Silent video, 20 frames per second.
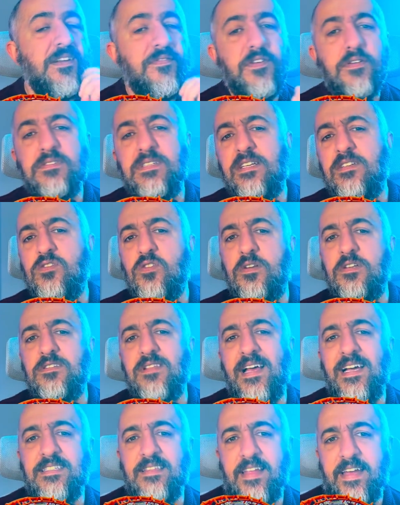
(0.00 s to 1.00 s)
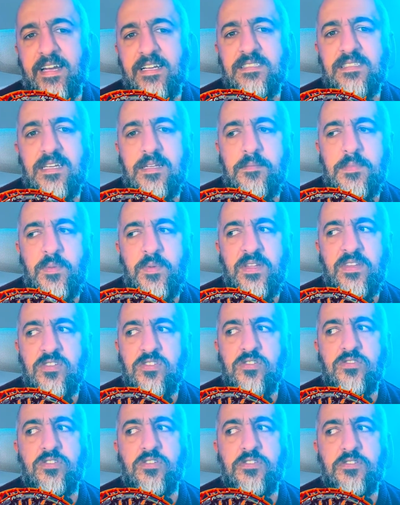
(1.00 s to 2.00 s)
of feels like it's on its last legs, and maybe they
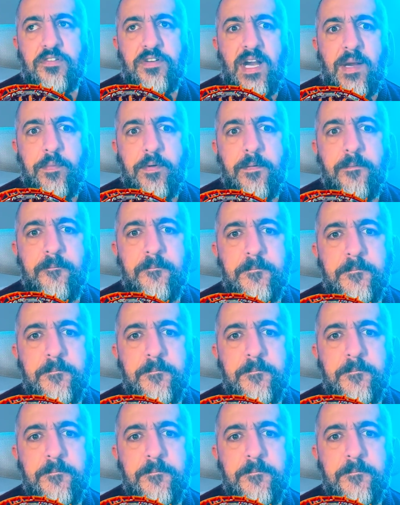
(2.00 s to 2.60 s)
should just scrap it.